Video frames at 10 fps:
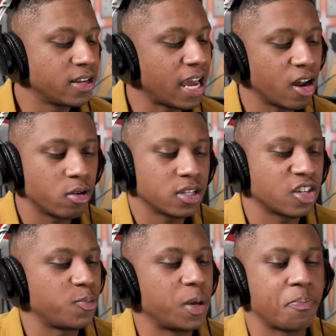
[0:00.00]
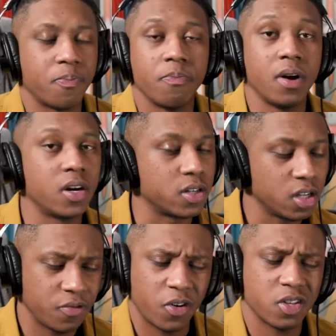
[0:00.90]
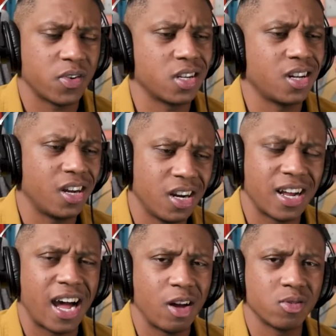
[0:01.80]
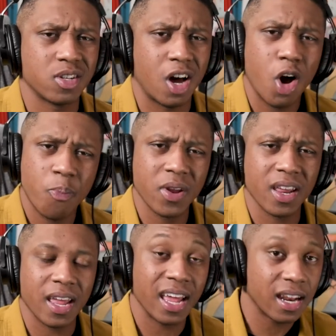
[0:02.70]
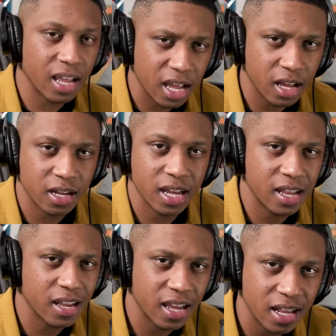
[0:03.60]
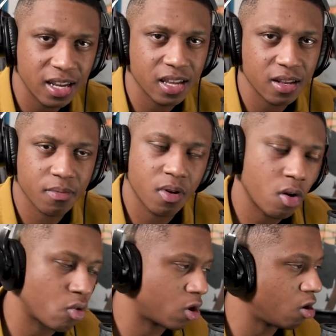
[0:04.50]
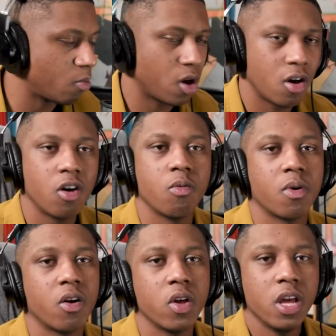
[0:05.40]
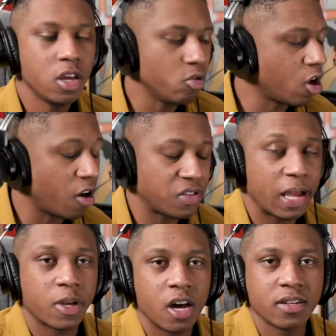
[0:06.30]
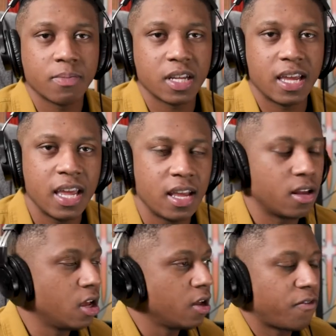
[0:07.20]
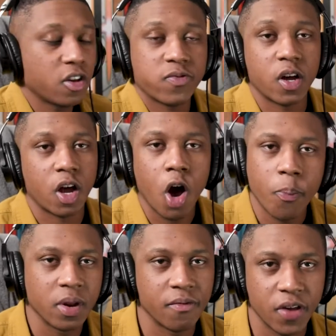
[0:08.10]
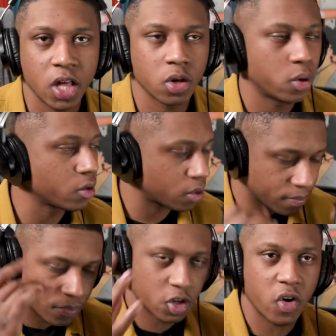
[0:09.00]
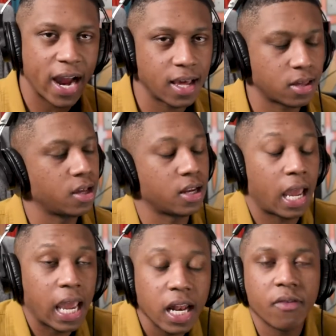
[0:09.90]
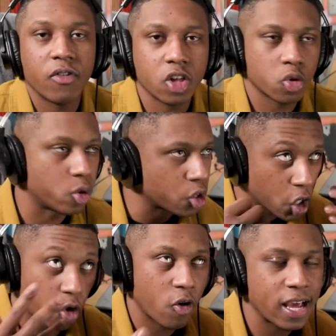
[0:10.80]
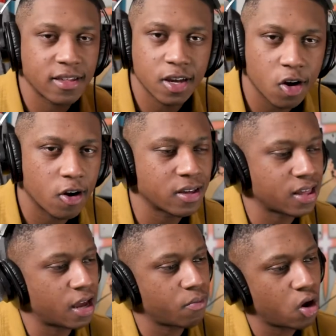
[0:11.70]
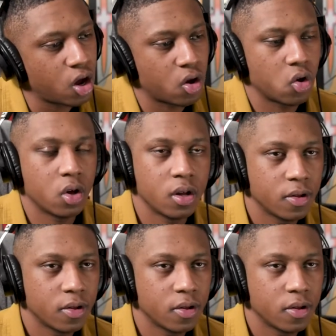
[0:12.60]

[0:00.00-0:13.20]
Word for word: They don't just be bro. first of all, did y'all hear the out the opening and the, and the ending, bro? Come on, bro. You know if they cooked up the heat. First of all, the opening visuals crazy. The ending visuals crazier. It's like, bro,